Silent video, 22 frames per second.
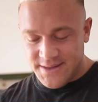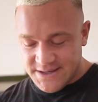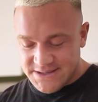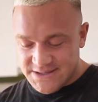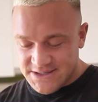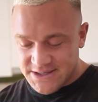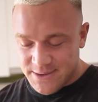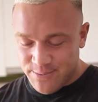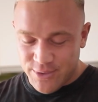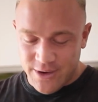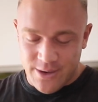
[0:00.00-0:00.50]
This
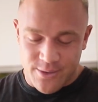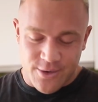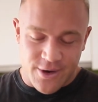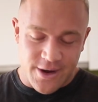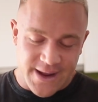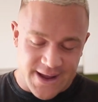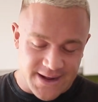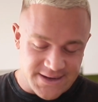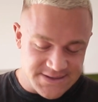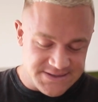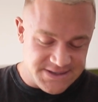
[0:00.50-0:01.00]
is the
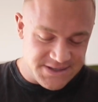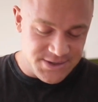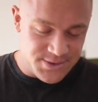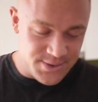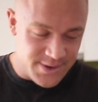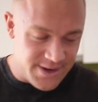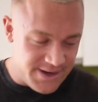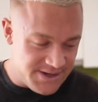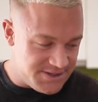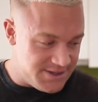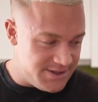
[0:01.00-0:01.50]
pre-workout
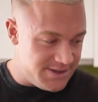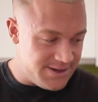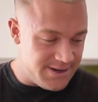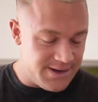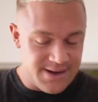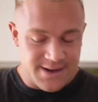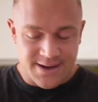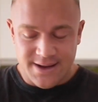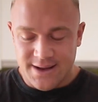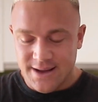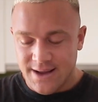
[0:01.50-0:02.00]
situation.
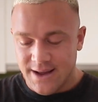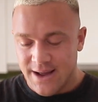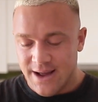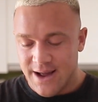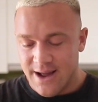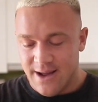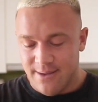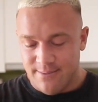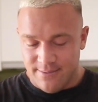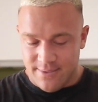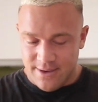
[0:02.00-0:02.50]

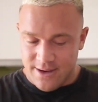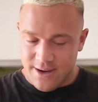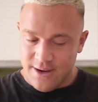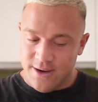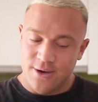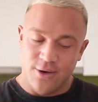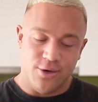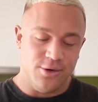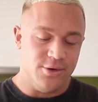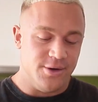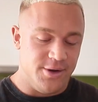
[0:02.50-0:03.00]
A
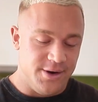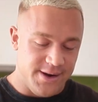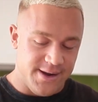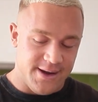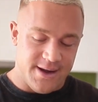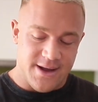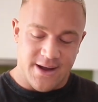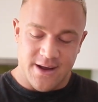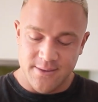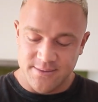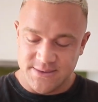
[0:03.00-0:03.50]
whole lot of
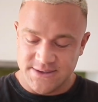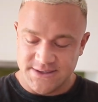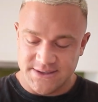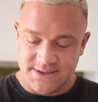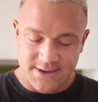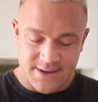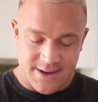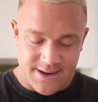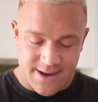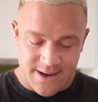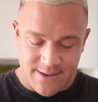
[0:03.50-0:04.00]

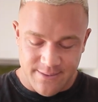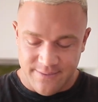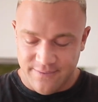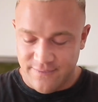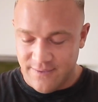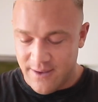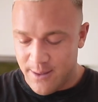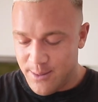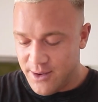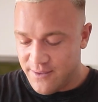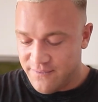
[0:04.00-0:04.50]
carbs, a
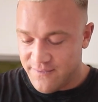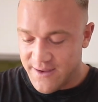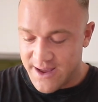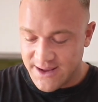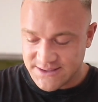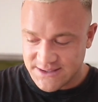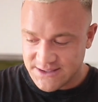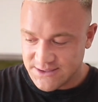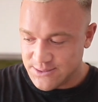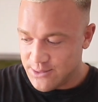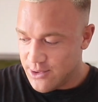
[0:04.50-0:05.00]
fair bit of
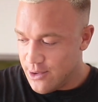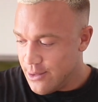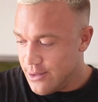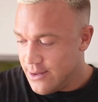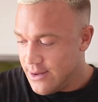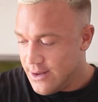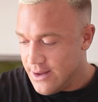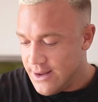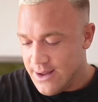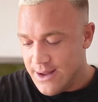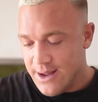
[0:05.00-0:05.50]
fats as
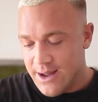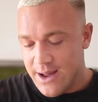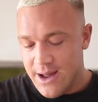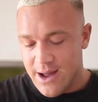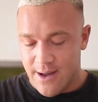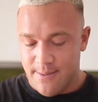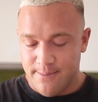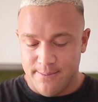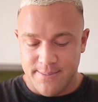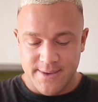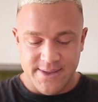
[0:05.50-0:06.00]
well,
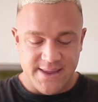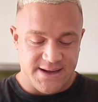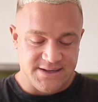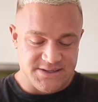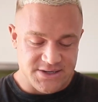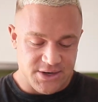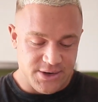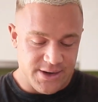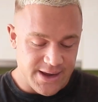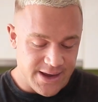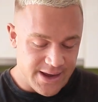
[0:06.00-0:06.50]
but
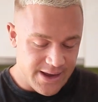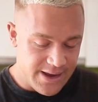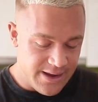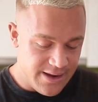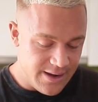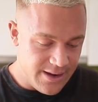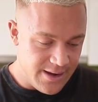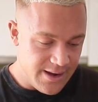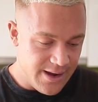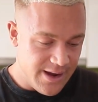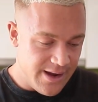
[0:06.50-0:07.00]
that's okay
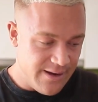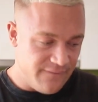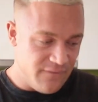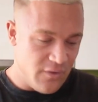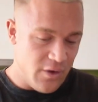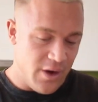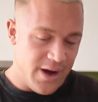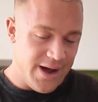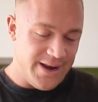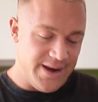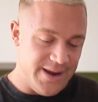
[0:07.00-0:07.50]

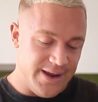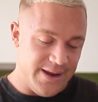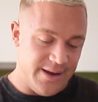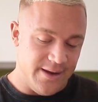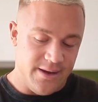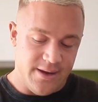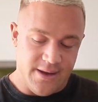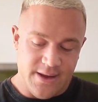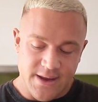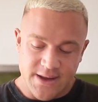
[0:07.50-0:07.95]
for high day.